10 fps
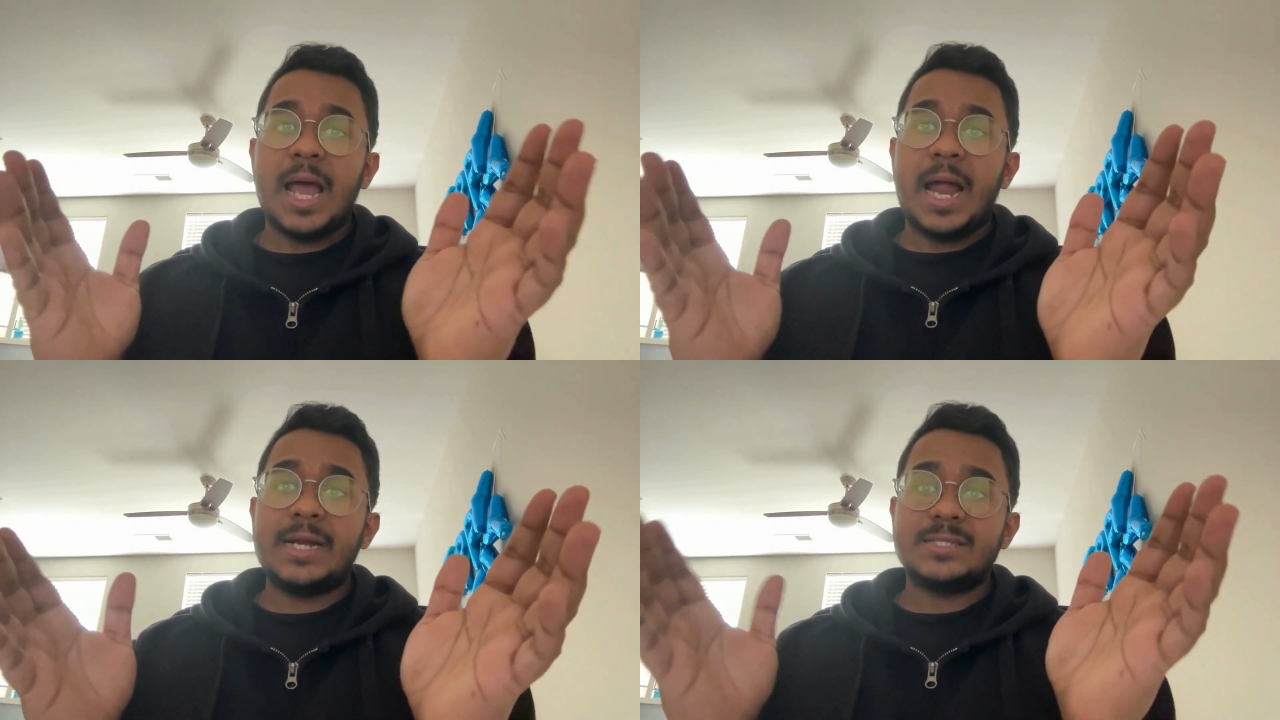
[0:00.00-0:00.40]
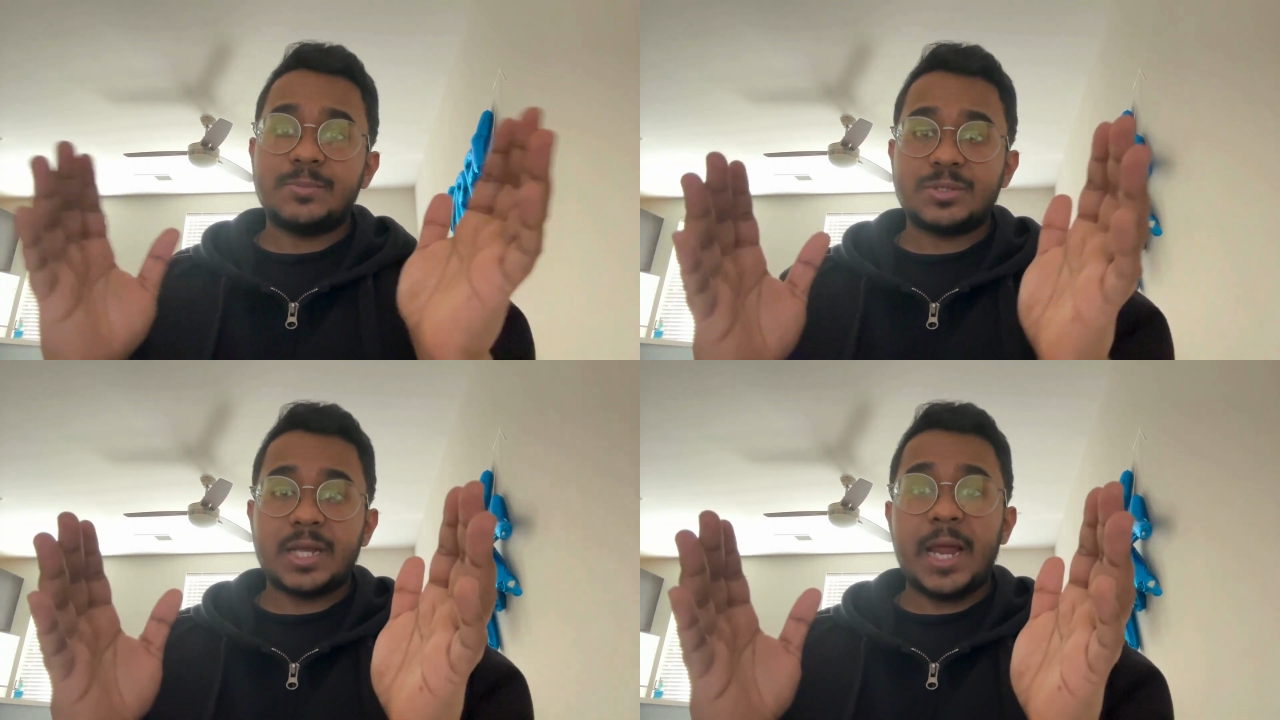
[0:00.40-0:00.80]
And
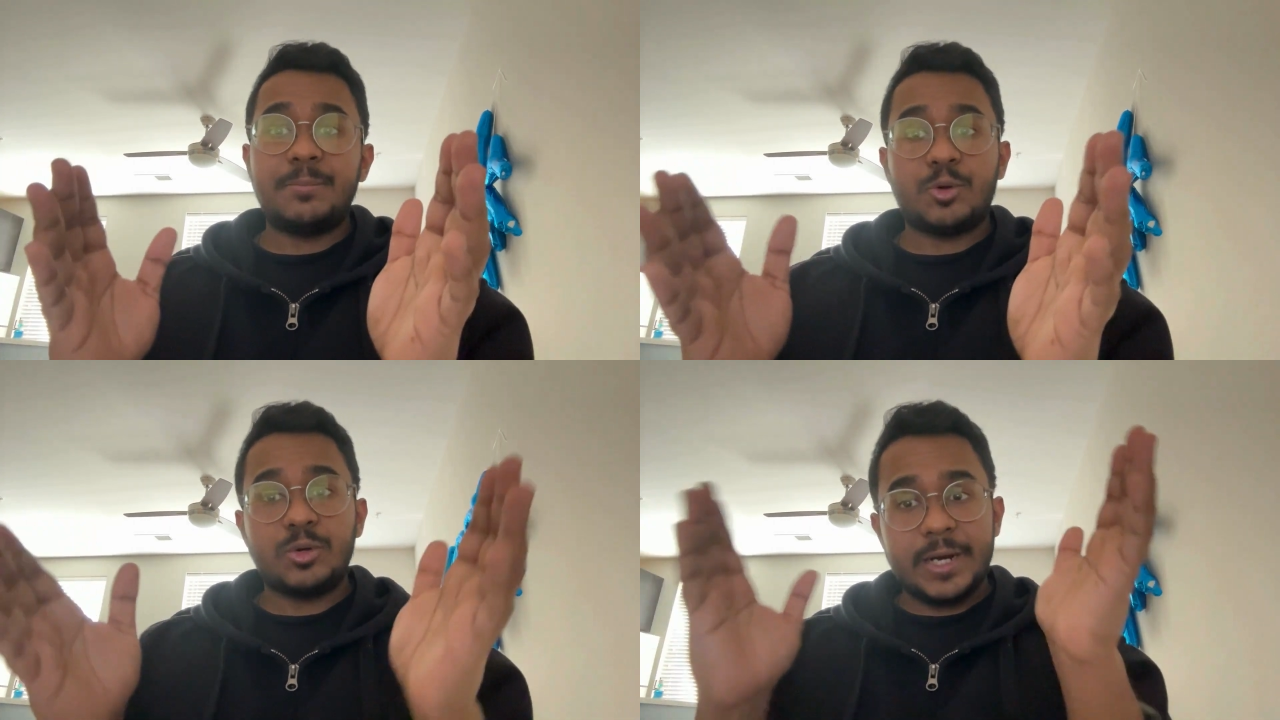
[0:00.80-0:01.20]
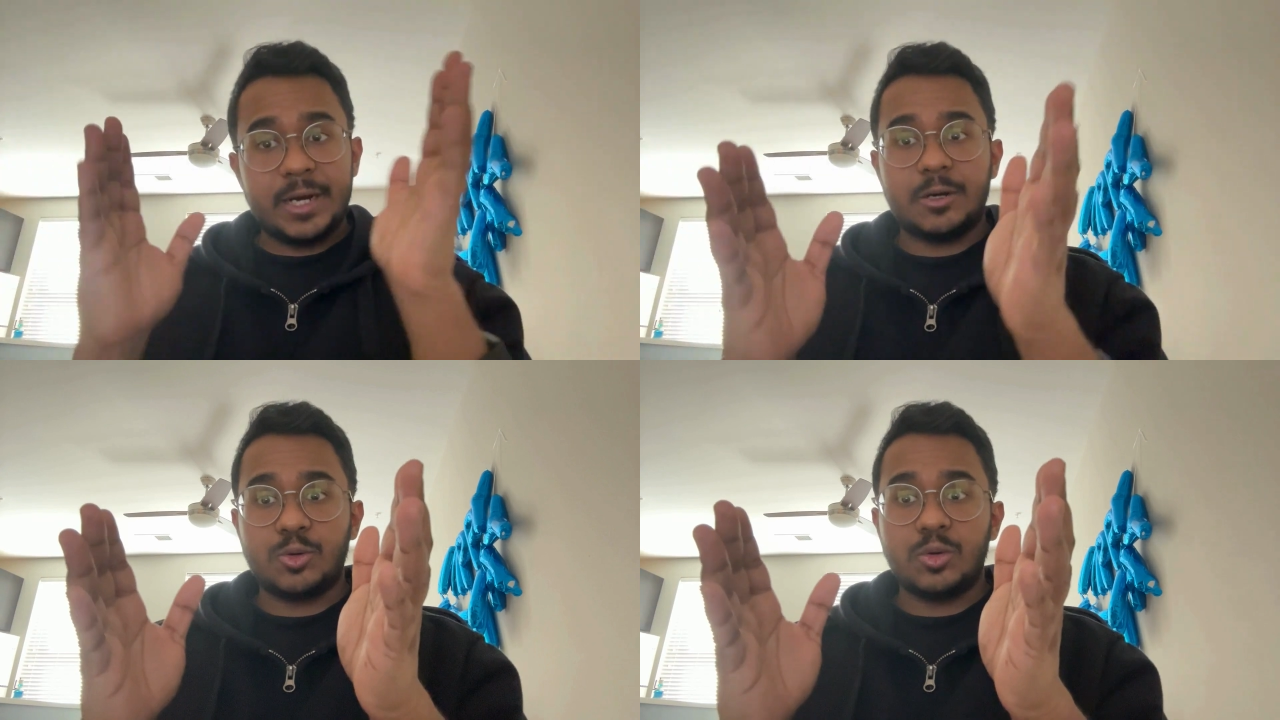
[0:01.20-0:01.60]
subscribe to
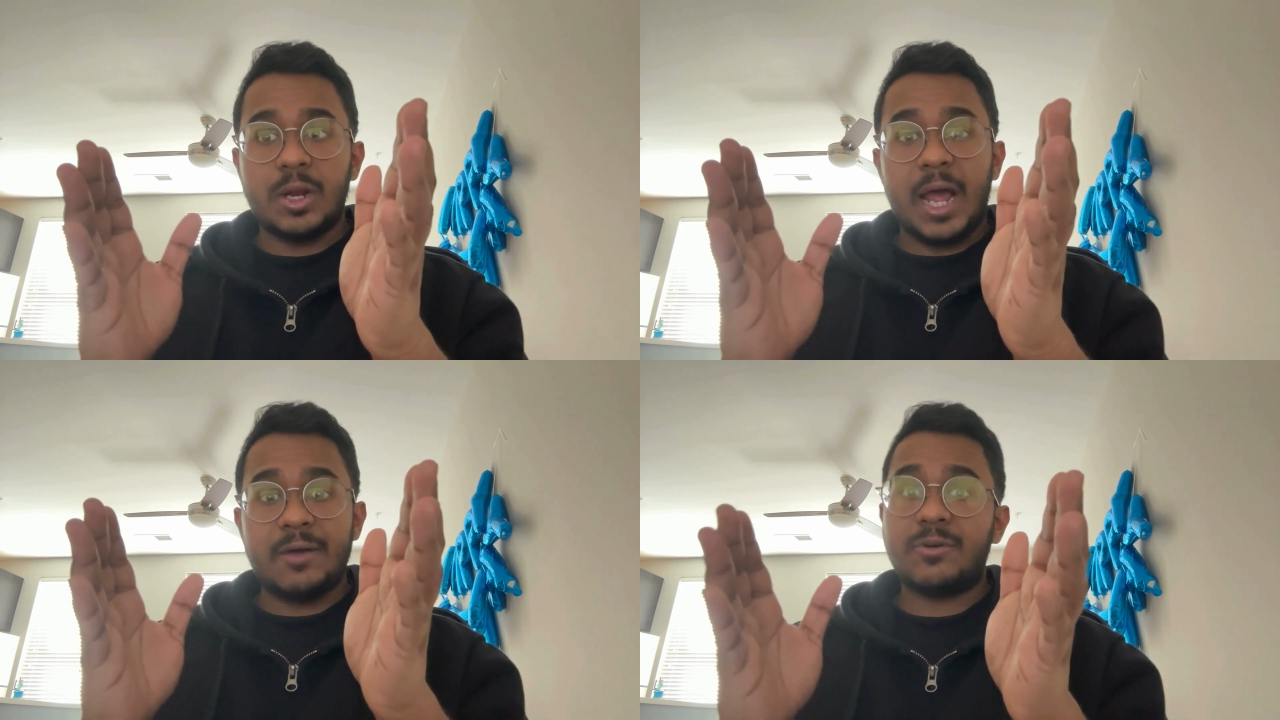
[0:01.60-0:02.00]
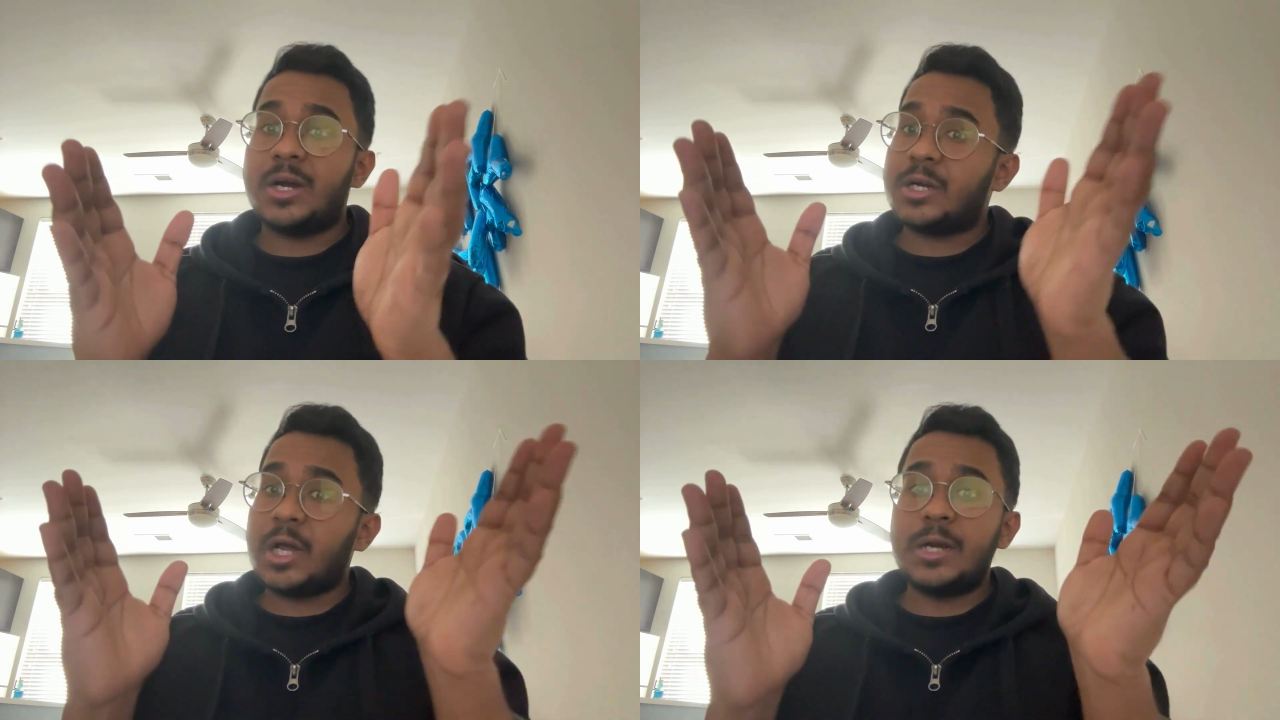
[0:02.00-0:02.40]
Data Drool. I've got
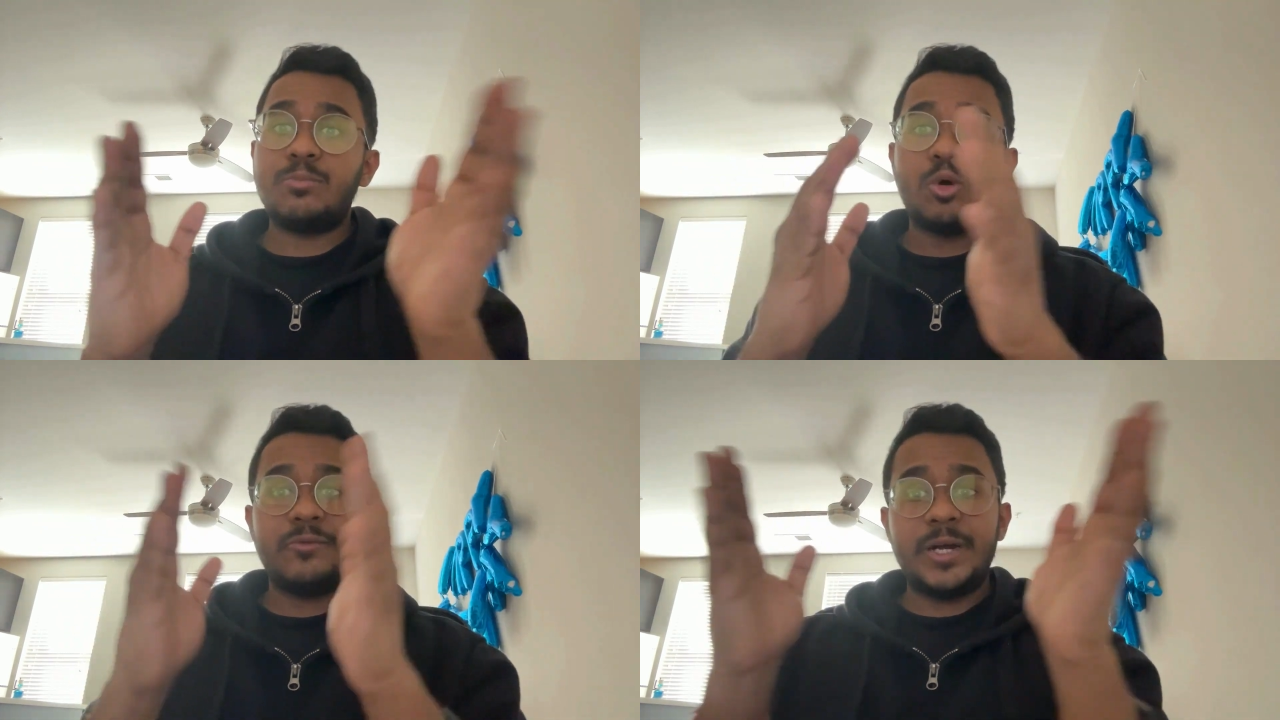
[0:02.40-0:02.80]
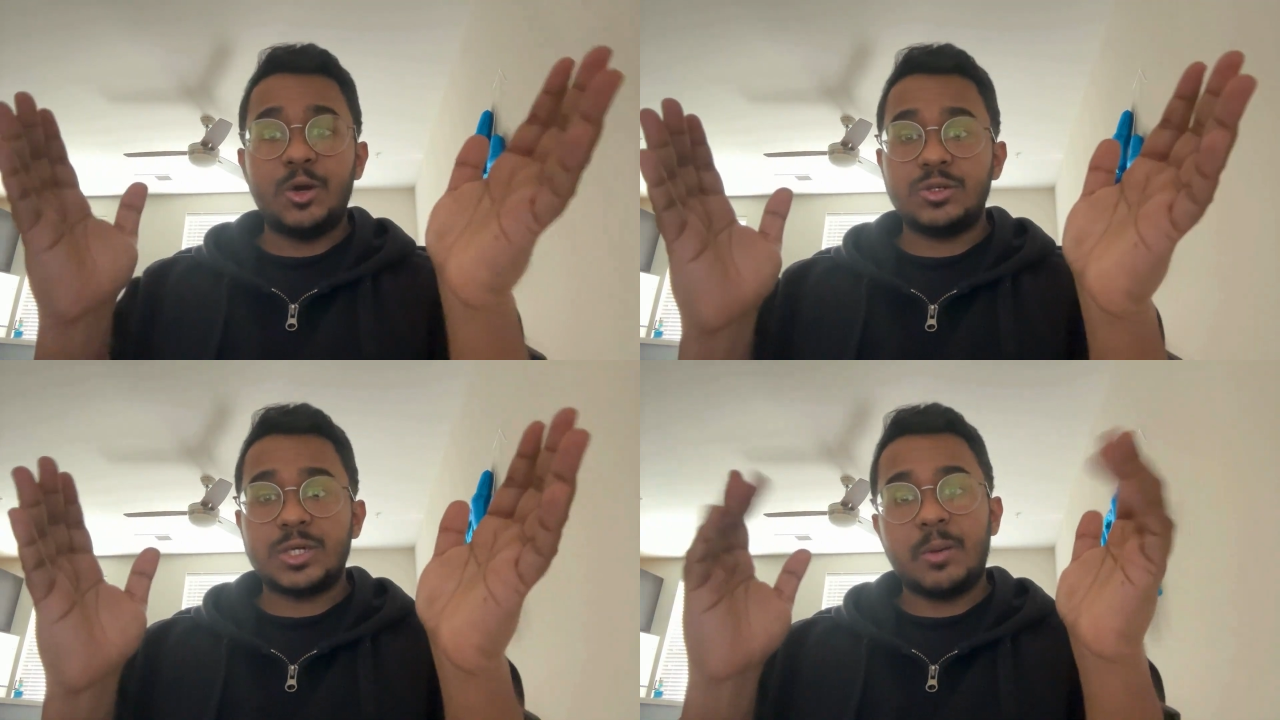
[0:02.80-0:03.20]
a ton more
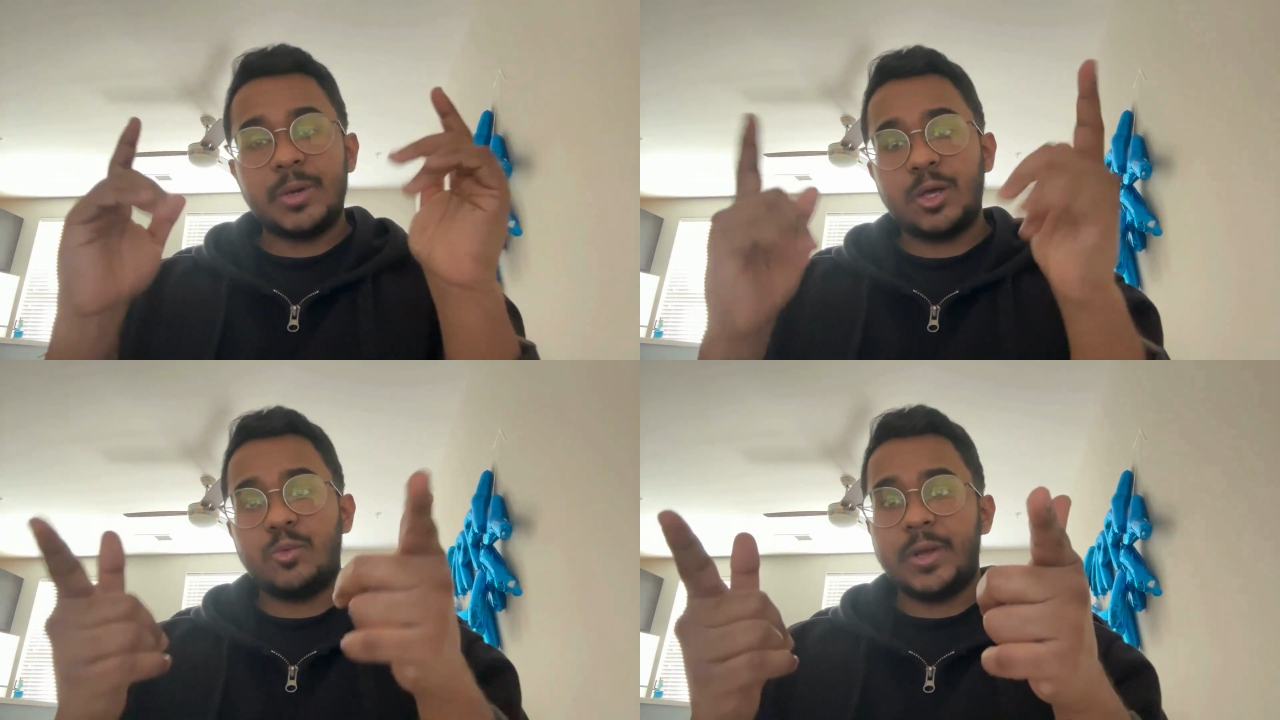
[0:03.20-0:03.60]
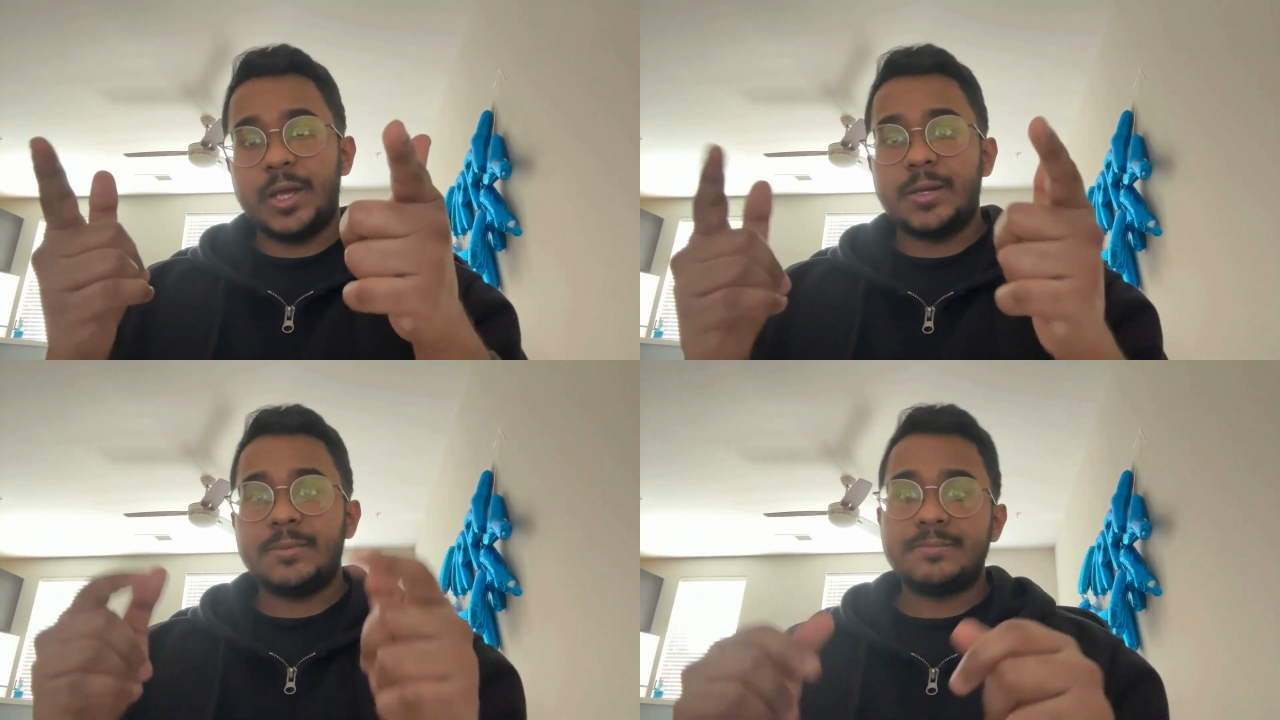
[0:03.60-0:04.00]
videos coming your
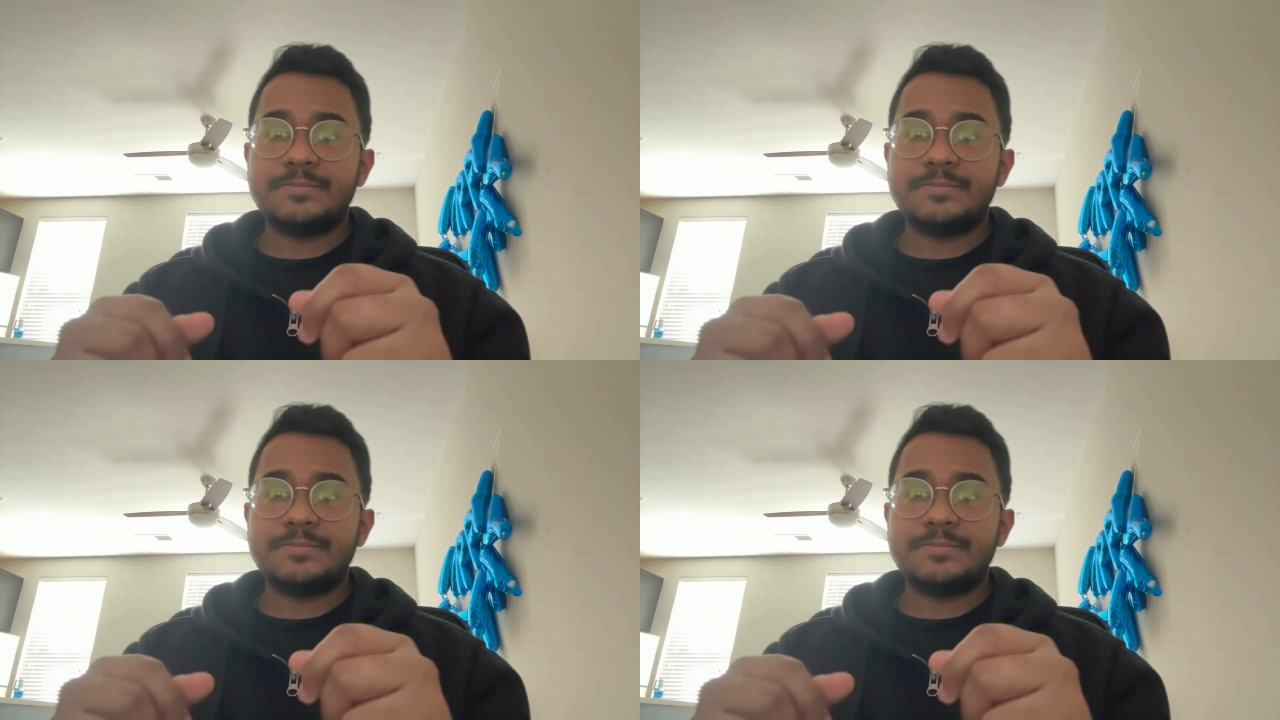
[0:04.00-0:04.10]
way.